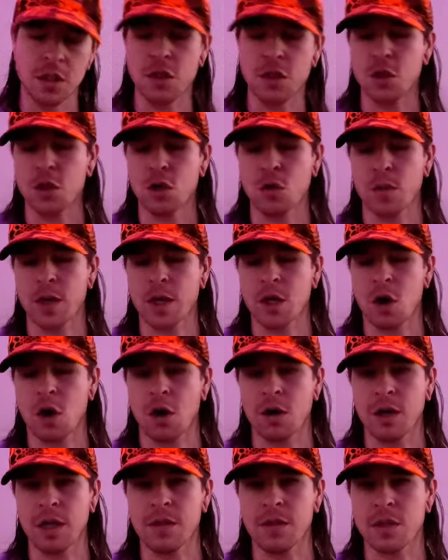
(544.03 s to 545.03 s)
do
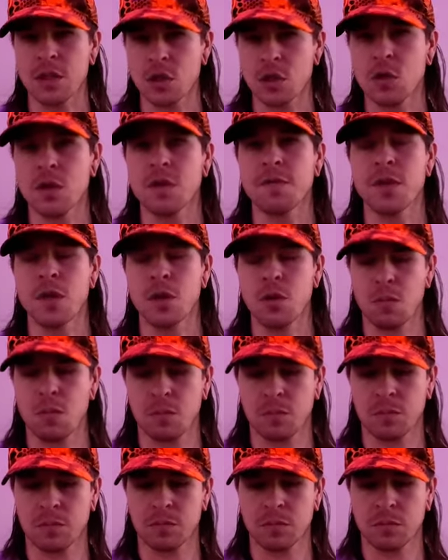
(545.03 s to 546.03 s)
regarding the two of you.
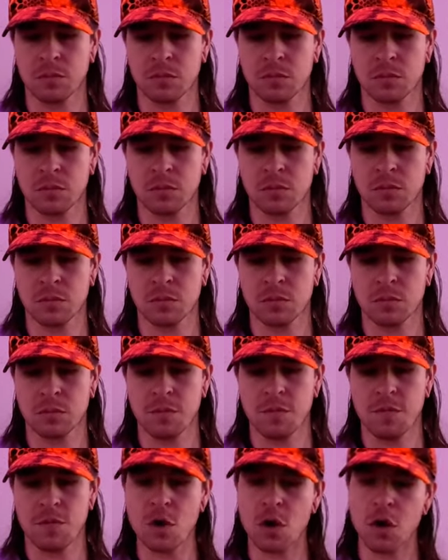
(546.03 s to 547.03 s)

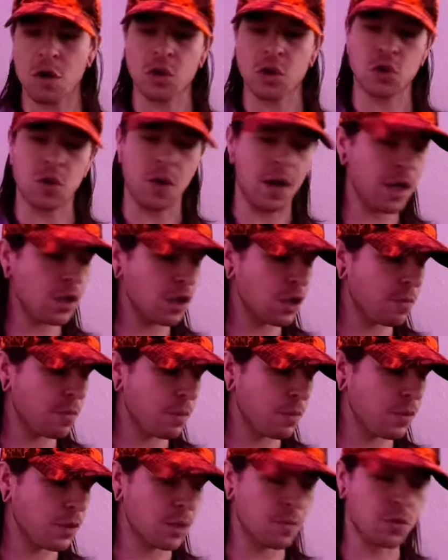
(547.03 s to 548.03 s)
They're trying to come up
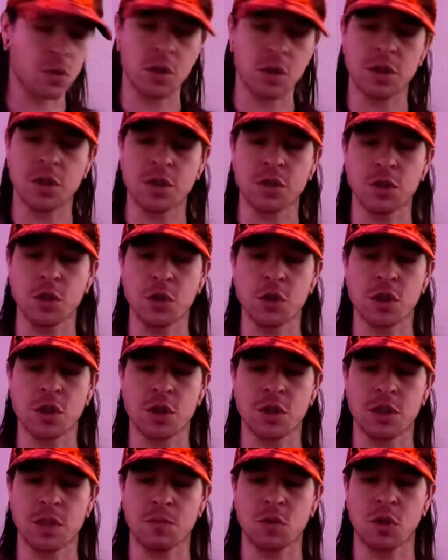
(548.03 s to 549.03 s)
with some sort of solution or
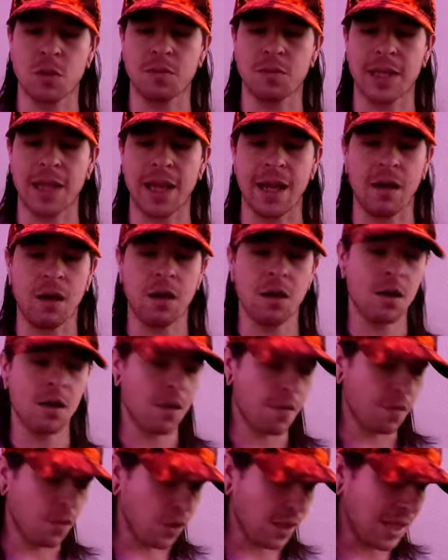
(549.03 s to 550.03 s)
some sort of plan.
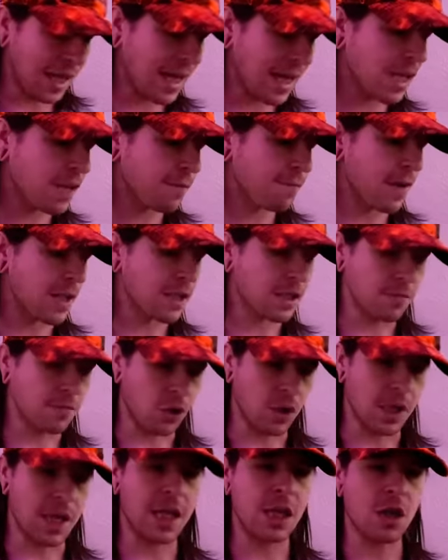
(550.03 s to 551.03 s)
They're getting defensive, they're
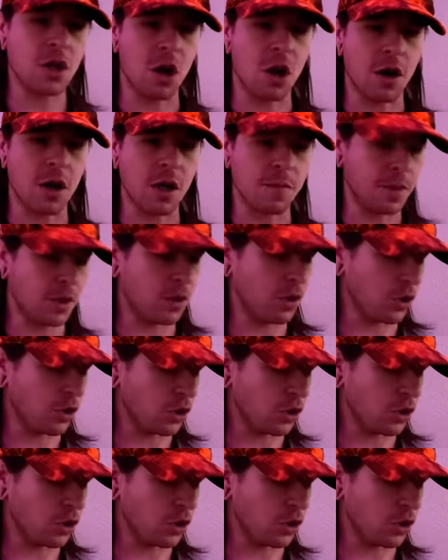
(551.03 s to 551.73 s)
getting guarded, but they're